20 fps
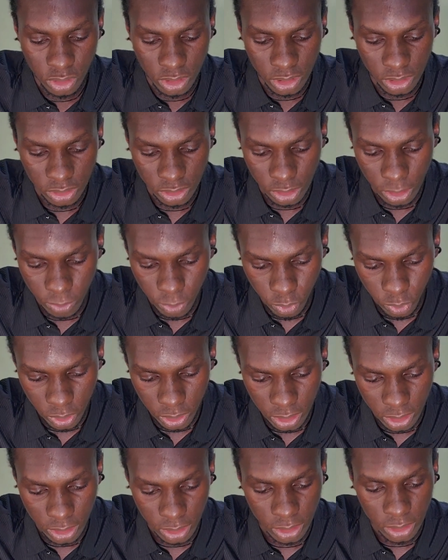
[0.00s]
this up
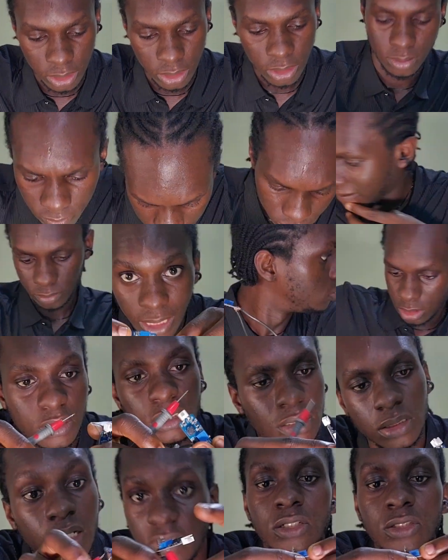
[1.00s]
quickly.
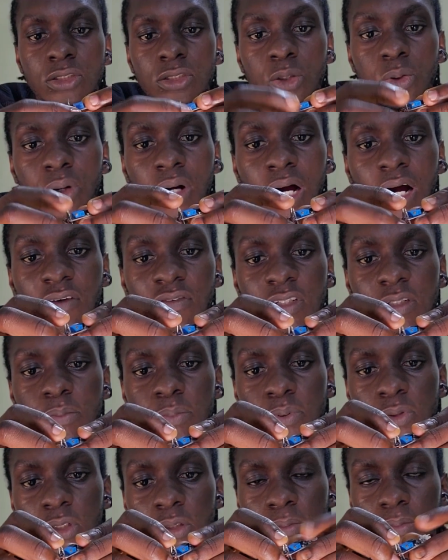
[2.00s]
So we have the
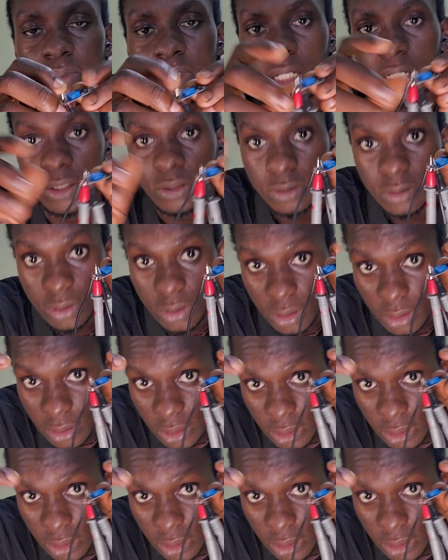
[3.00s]
probe now on the